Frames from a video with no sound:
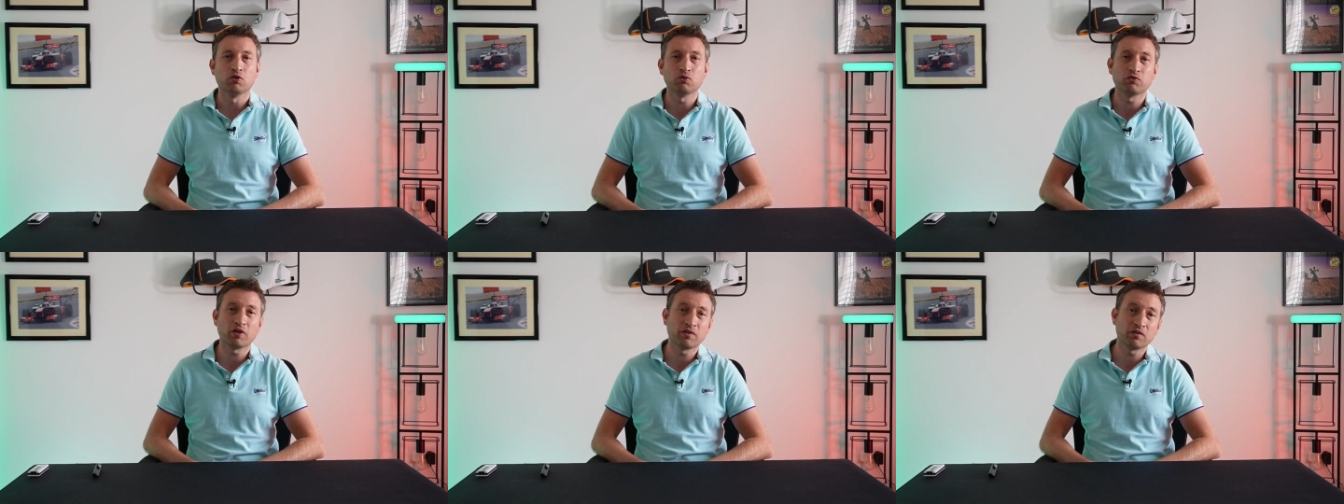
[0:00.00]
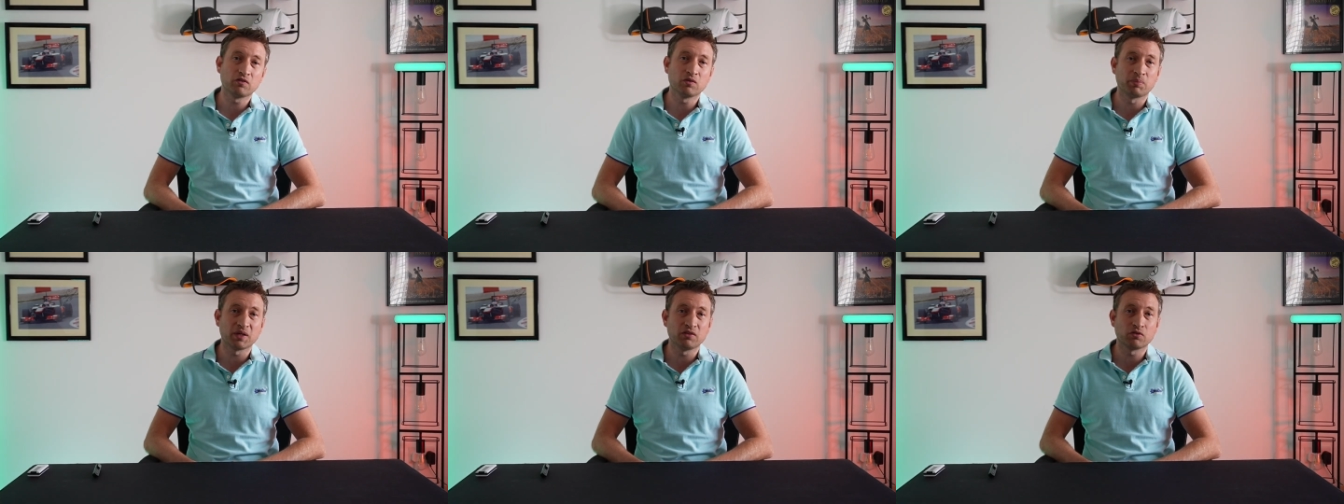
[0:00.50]
Also, this is a
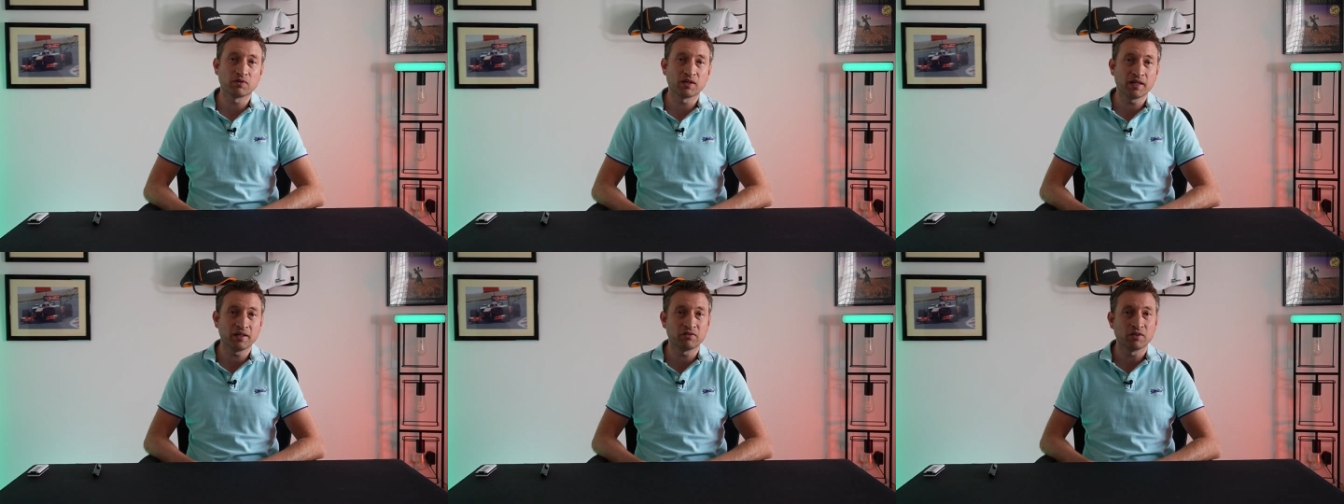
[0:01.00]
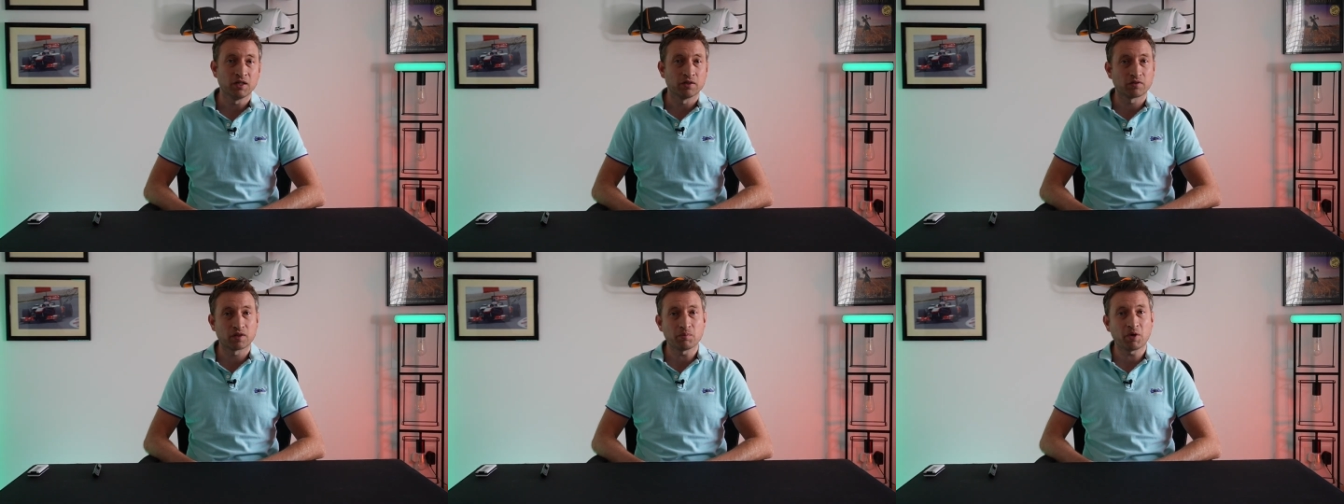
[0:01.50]
beta release,
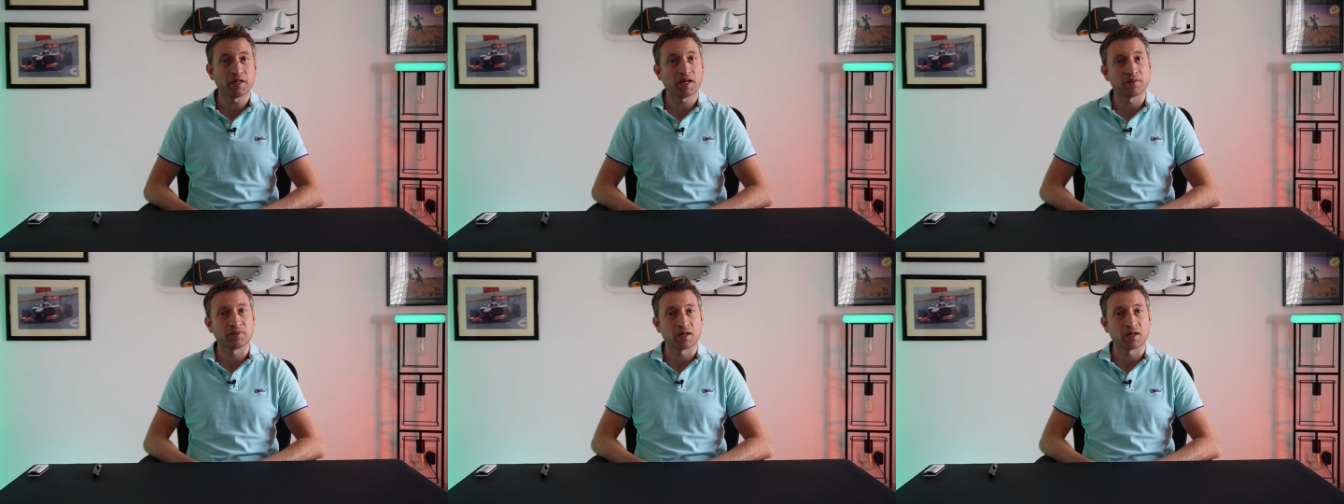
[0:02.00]
so they might add